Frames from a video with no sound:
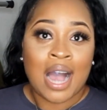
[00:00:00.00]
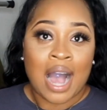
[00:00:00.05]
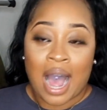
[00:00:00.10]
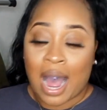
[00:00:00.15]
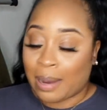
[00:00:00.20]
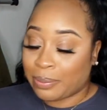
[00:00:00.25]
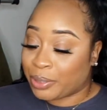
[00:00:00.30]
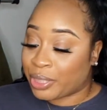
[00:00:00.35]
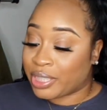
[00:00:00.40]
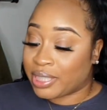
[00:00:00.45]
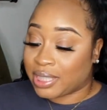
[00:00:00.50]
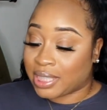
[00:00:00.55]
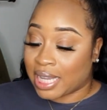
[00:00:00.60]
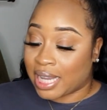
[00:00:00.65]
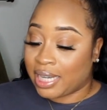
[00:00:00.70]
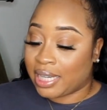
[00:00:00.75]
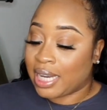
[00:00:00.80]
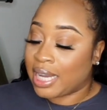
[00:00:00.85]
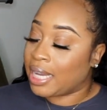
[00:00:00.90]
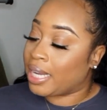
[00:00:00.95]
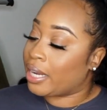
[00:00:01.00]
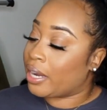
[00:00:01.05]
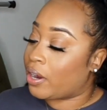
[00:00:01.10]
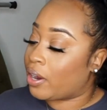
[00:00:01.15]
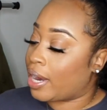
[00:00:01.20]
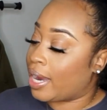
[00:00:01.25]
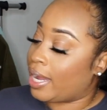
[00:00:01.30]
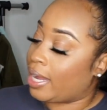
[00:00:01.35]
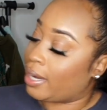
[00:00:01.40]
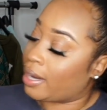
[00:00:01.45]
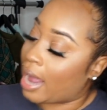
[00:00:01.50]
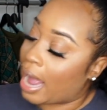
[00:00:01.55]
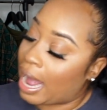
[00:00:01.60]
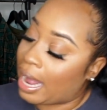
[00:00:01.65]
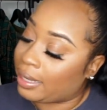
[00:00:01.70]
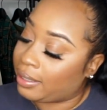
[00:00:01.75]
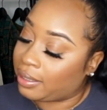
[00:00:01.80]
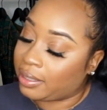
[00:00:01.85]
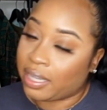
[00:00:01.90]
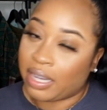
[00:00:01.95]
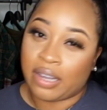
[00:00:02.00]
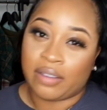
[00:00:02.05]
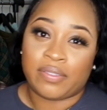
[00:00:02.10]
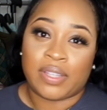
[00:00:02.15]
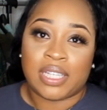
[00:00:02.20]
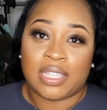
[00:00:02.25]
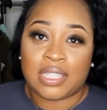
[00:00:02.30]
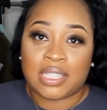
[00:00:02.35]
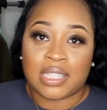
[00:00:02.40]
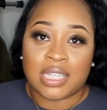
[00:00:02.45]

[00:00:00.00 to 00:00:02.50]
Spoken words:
options in here, and I love this